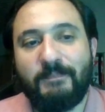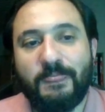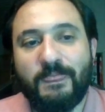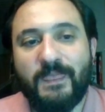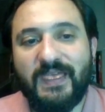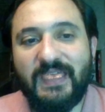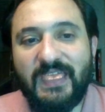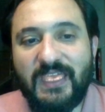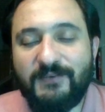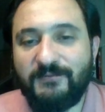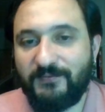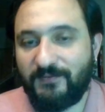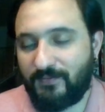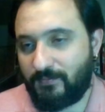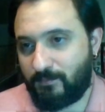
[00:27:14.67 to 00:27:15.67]
If
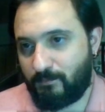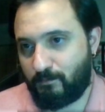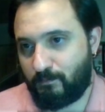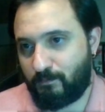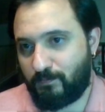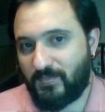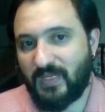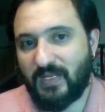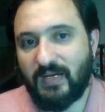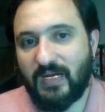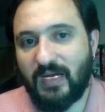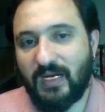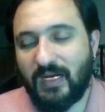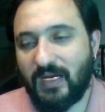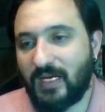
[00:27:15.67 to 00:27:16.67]

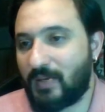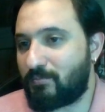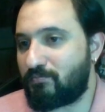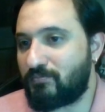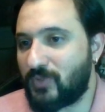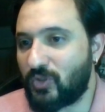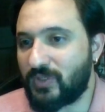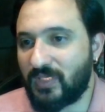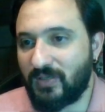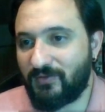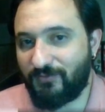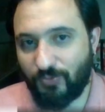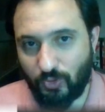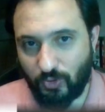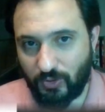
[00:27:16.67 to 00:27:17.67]
I'm looking
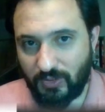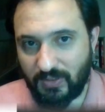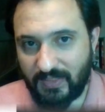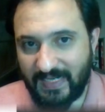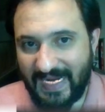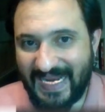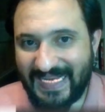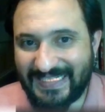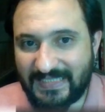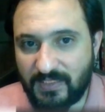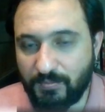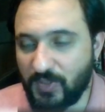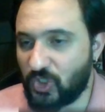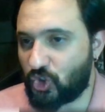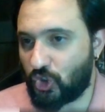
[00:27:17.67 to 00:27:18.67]
for
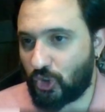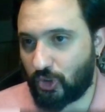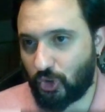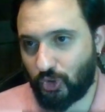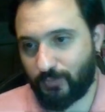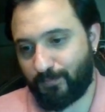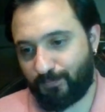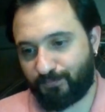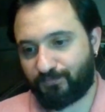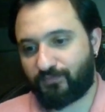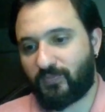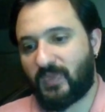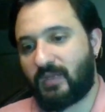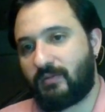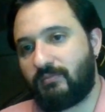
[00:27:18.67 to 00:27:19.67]
exhibition,
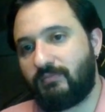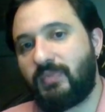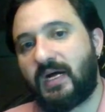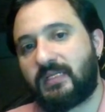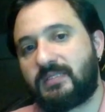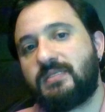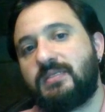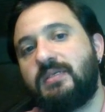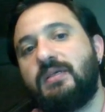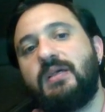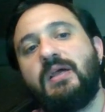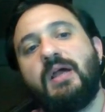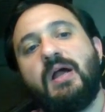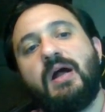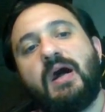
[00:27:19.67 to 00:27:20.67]
but
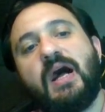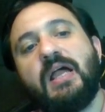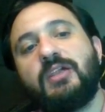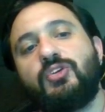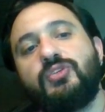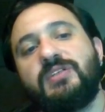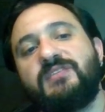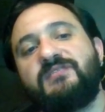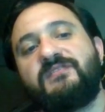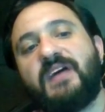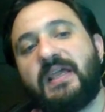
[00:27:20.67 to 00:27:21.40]
I couldn't find.